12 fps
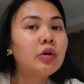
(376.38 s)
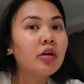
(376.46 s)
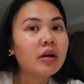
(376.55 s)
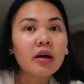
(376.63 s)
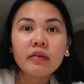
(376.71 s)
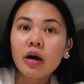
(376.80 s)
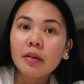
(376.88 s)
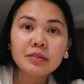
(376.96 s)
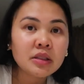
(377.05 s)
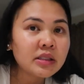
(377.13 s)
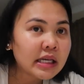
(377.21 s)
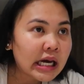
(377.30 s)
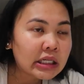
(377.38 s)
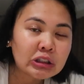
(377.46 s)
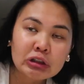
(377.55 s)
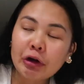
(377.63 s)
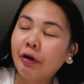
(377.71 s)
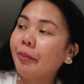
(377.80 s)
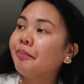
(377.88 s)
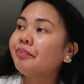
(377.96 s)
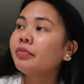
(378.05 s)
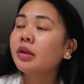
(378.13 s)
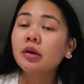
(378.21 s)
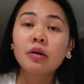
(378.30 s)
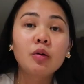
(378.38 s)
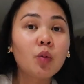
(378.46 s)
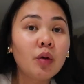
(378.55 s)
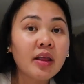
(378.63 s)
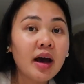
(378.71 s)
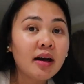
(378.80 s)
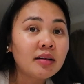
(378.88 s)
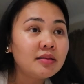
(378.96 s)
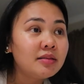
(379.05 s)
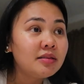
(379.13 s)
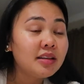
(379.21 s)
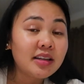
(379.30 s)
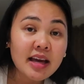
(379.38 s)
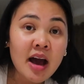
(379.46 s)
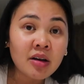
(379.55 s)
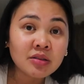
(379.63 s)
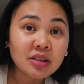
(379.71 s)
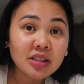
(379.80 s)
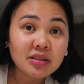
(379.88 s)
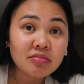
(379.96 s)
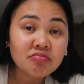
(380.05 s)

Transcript: all have our ups and downs, you know. Without the downs,